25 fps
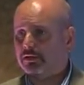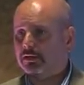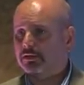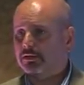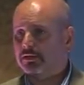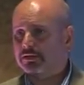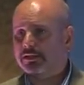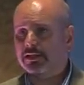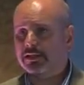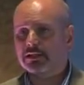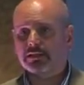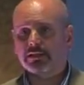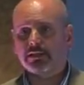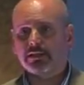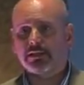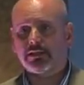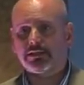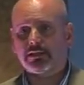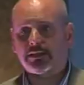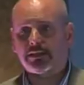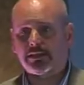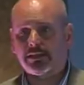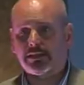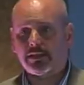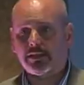And at the end of
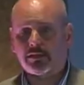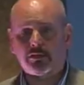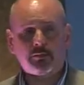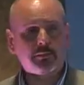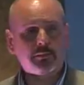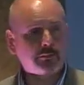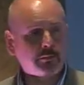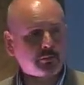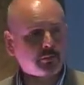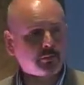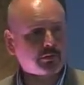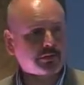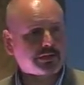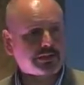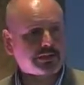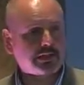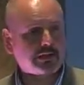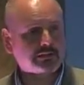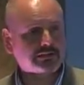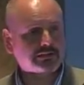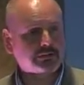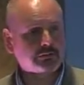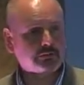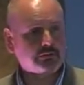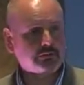that day, I remember walking
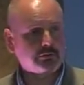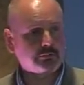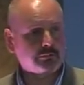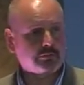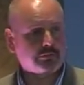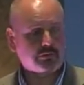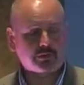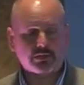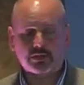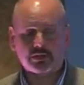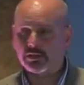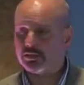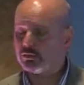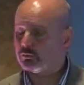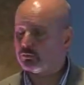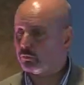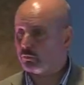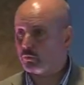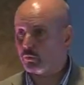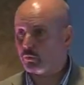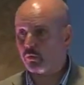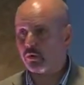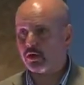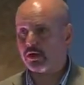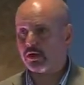out of the room
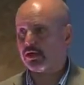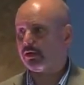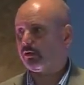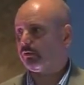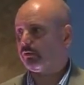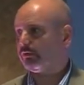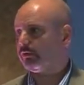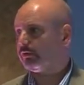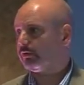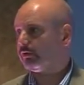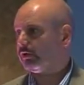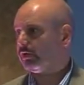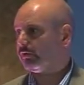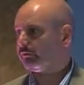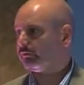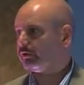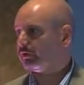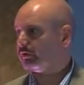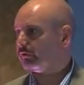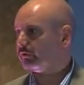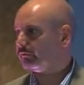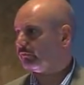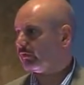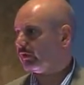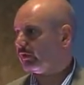thinking, wow, I've
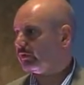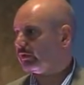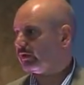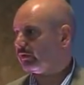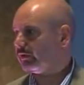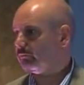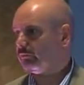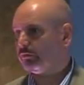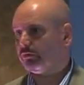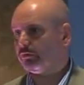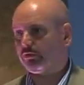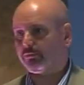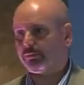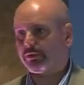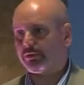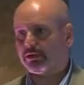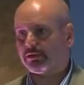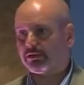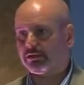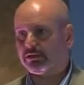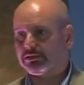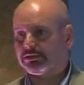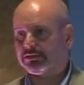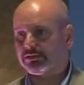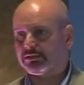got to find out more
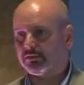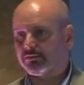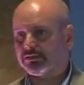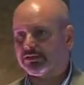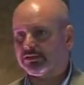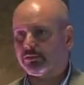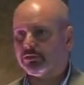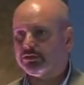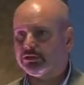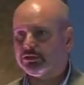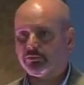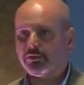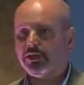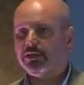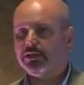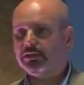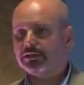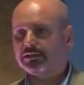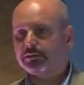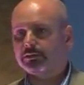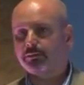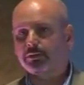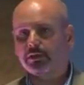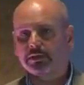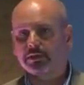about this stuff. So I trained
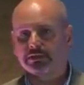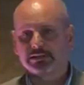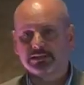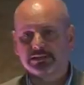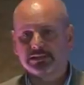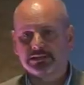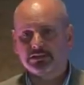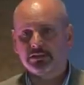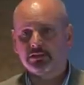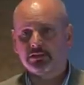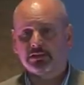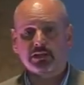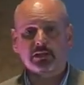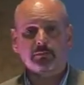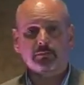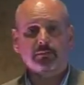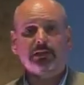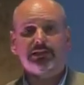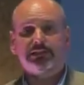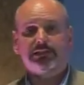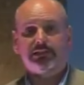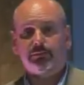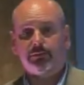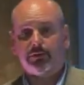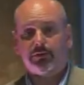as a practitioner, then a
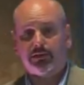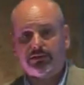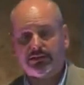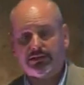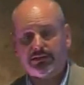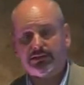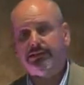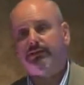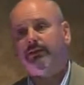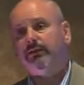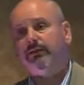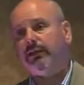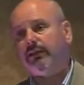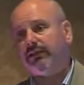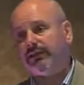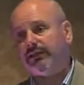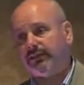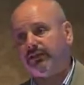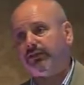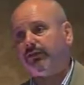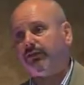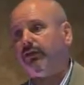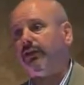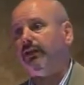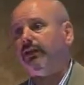master practitioner, then as
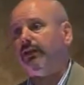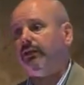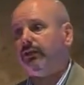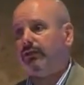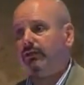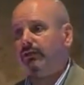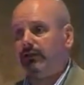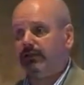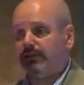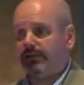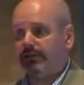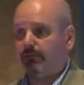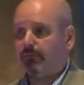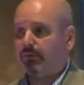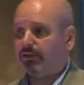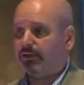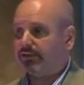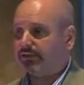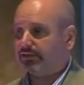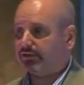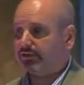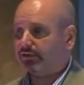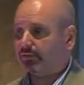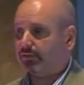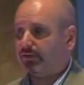a trainer, and as a
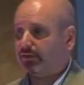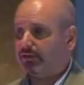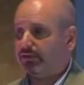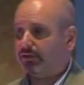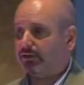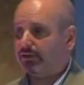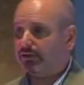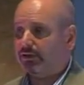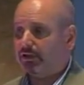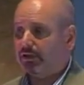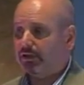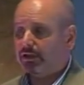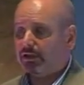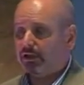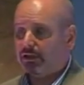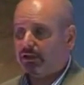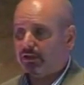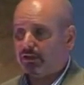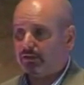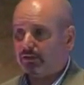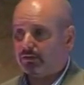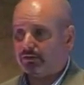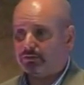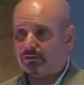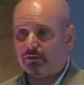master trainer.
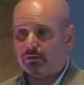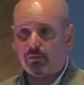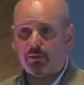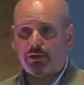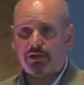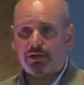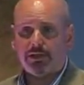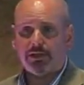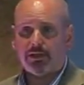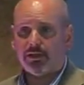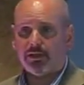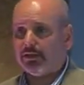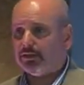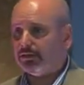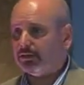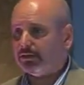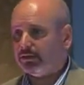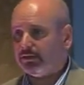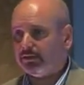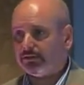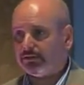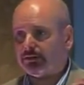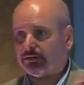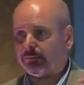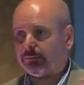Along the way,
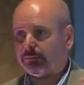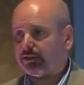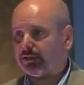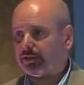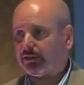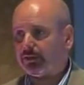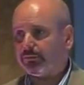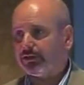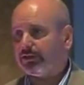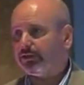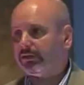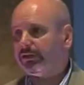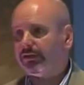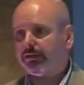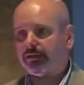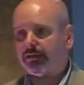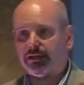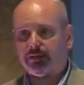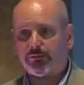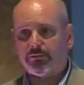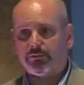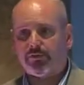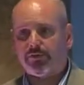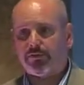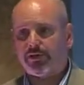I became a
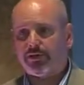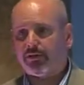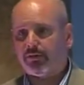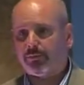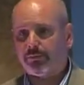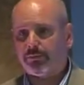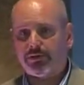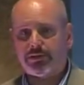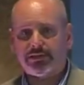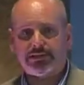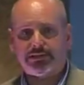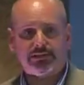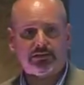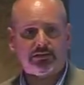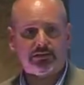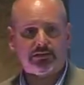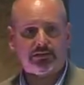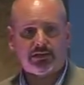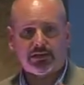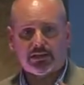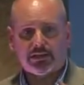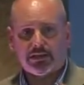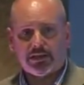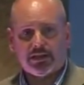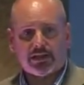clinical hypnotherapist,
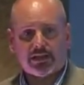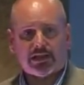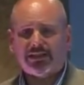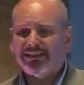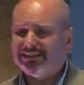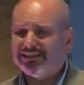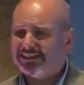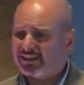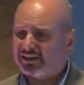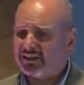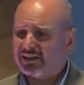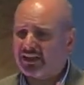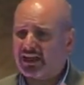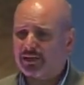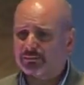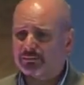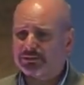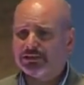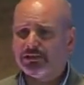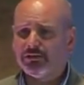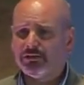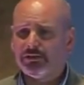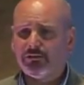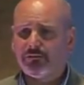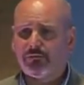and because I got
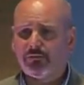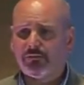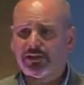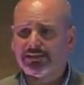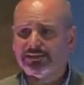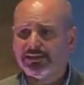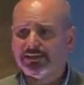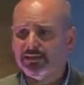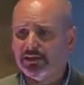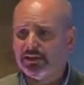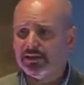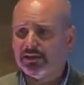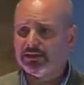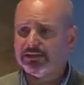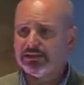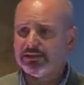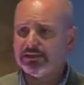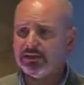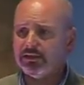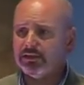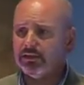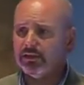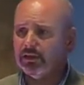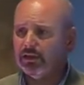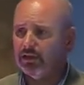absolutely
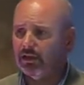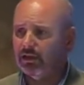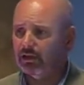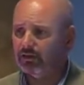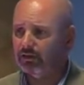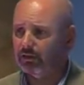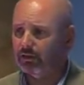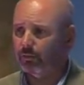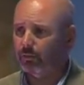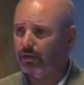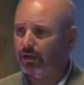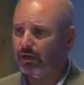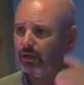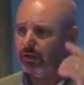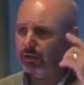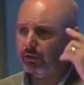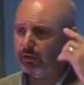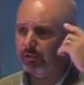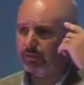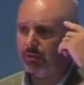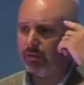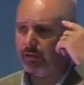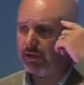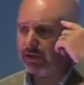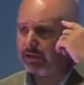fascinated at the way
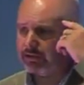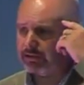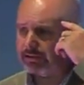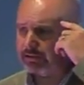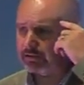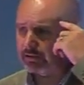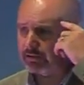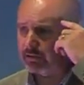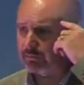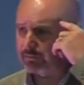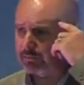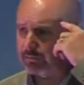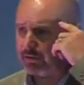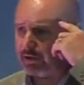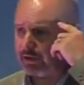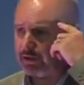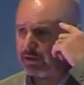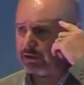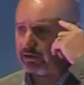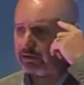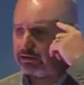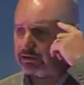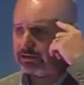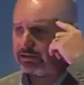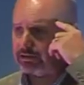this
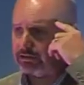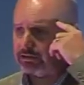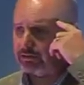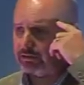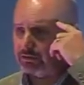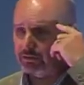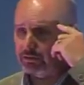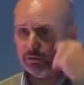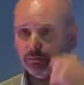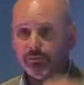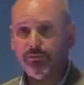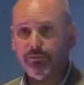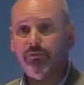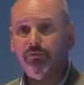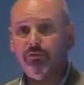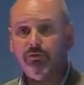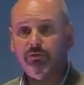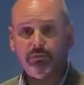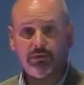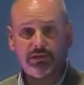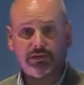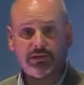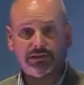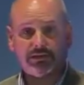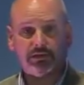affects your
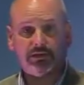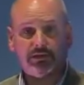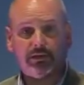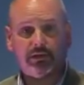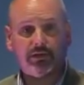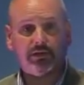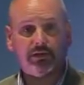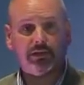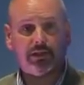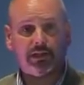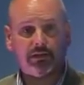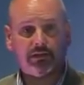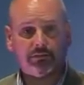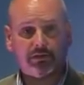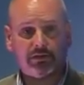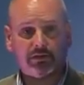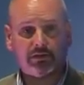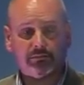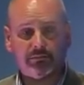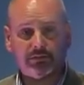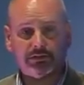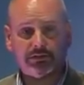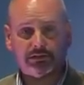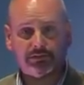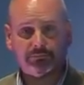performance and the
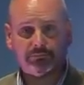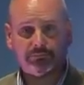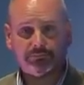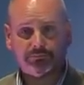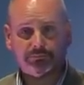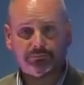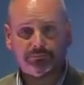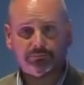outcomes.